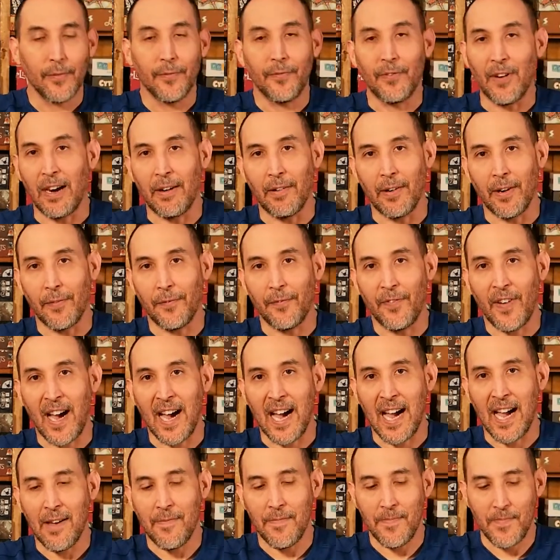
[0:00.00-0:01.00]
five out of
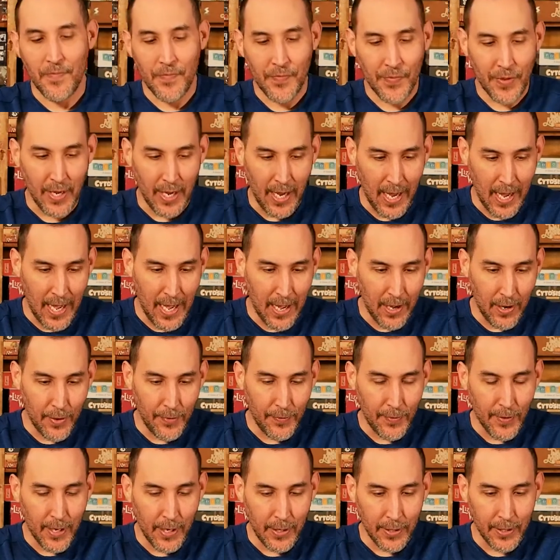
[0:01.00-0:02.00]
five. Uh,
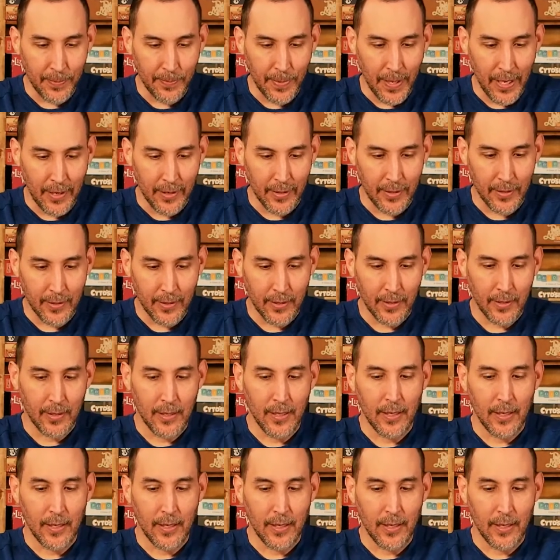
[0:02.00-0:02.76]
overall experience,